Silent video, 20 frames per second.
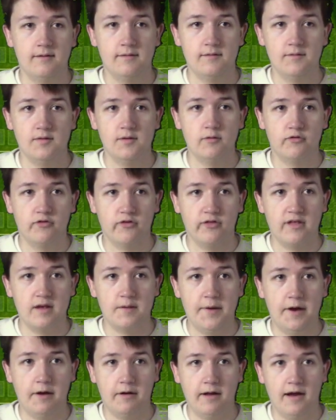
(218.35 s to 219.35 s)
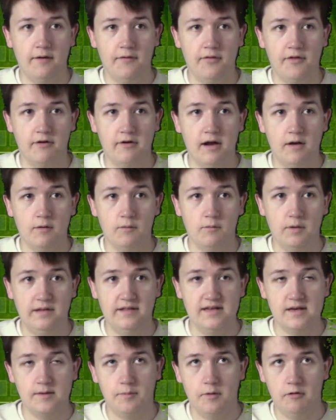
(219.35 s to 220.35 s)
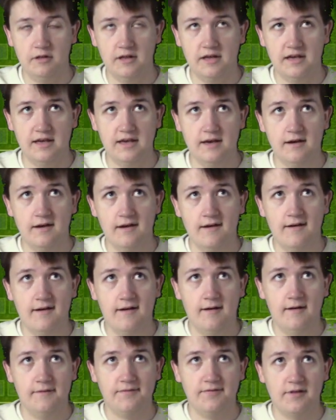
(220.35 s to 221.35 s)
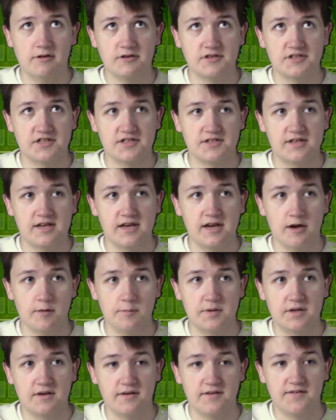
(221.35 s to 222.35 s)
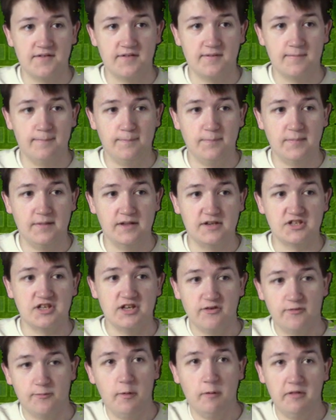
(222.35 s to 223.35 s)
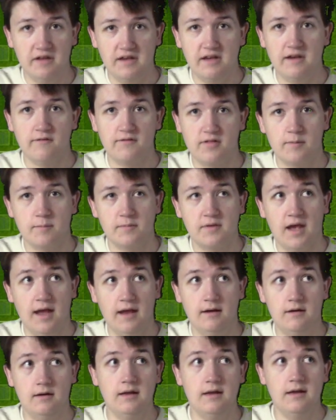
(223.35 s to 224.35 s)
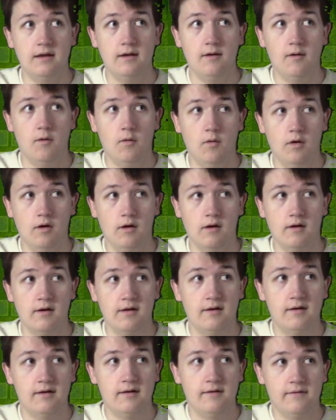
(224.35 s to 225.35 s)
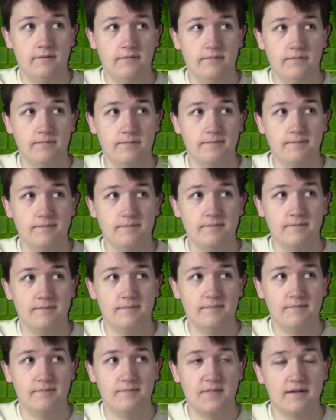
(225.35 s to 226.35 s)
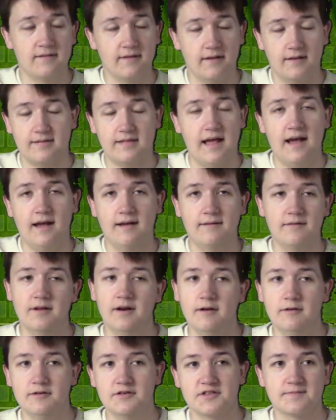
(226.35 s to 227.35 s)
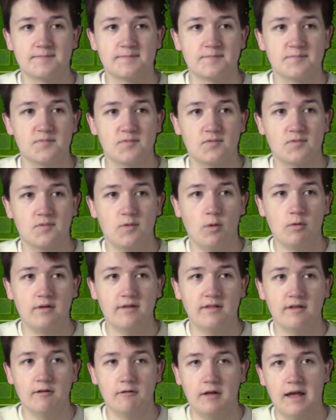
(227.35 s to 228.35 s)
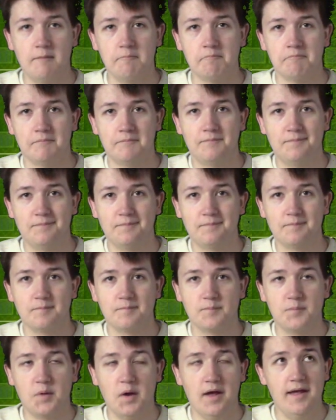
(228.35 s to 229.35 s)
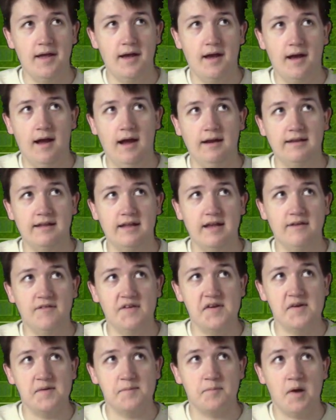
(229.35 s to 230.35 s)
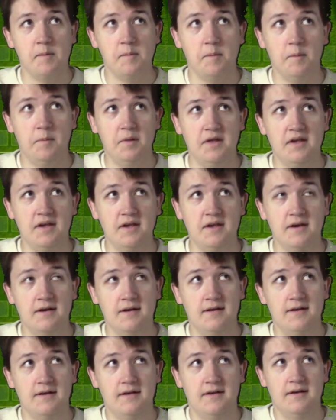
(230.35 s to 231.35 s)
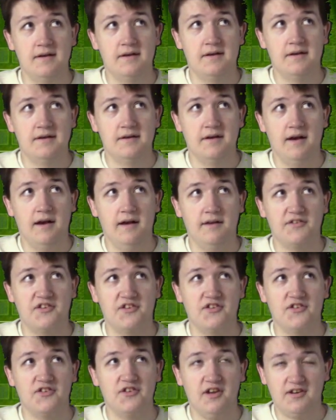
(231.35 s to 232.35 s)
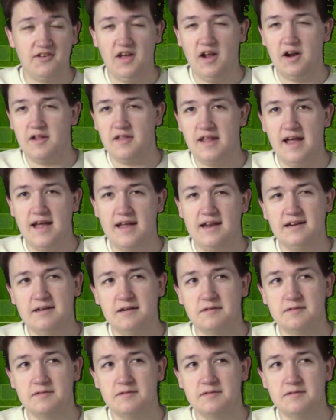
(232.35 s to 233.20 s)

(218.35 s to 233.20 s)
usually about how they're not really a bully, they're just here because the chief bully gives them candy or things like that, just dorky little game. But I'd give it probably a 6 out of 10.